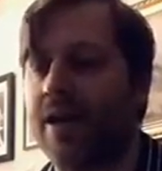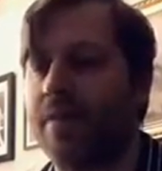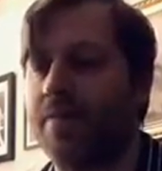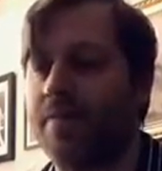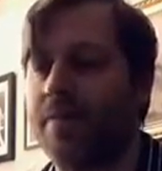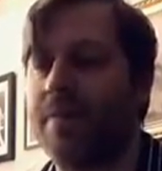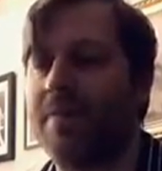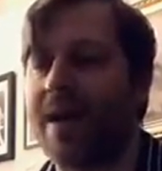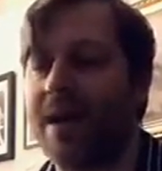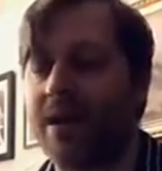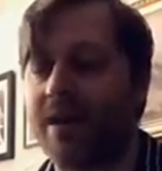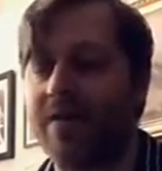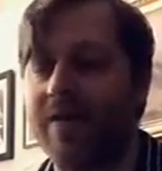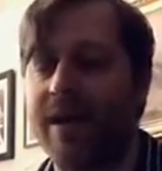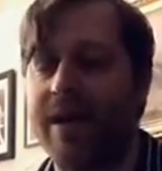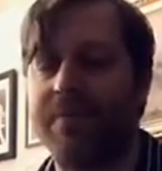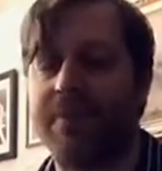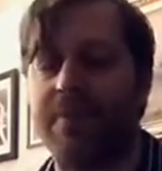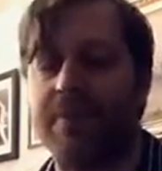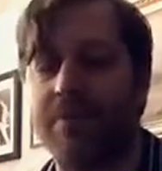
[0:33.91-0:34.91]
the Battle of
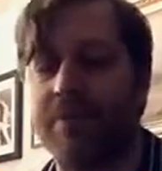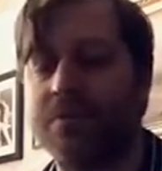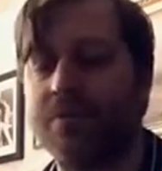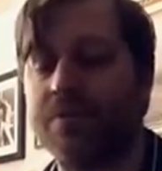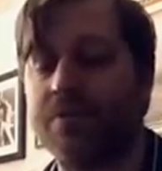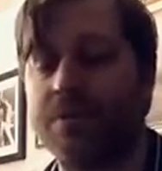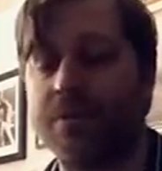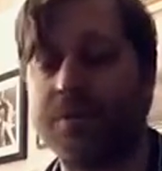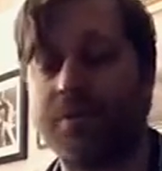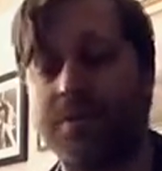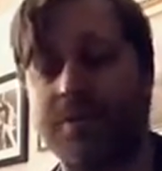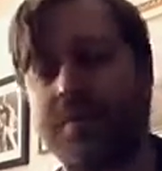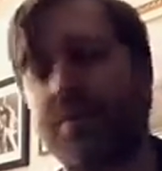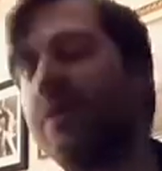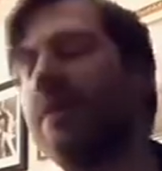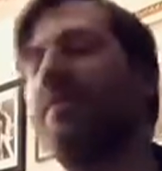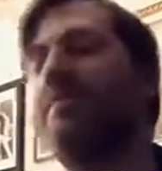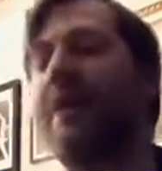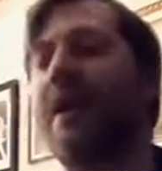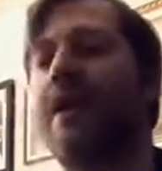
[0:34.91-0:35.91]
Hampton Roads, which was the
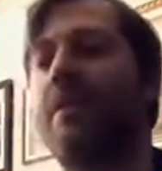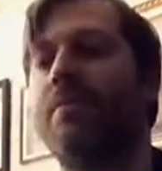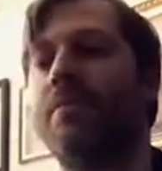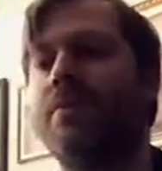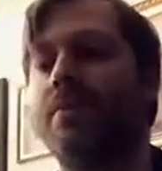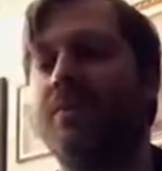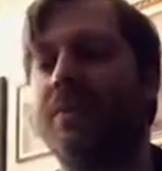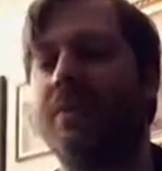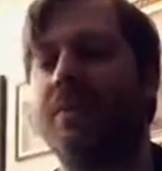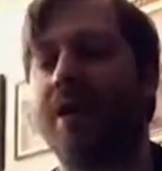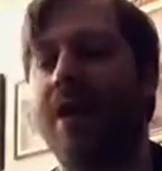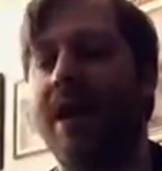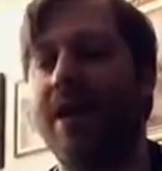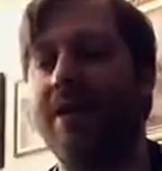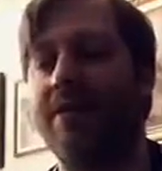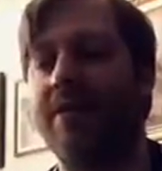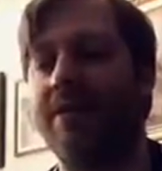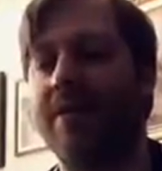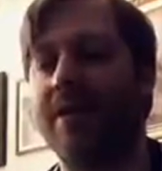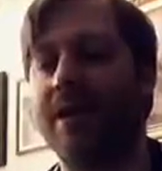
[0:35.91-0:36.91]
battle between the
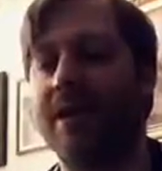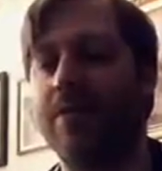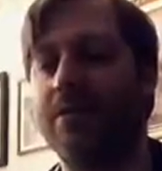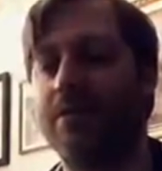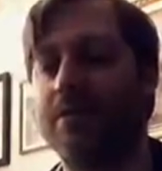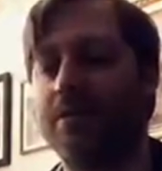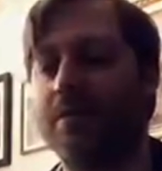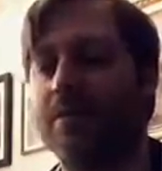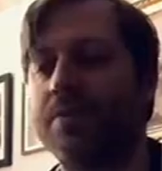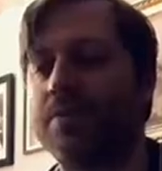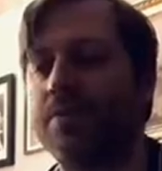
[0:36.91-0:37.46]
ironclad ships.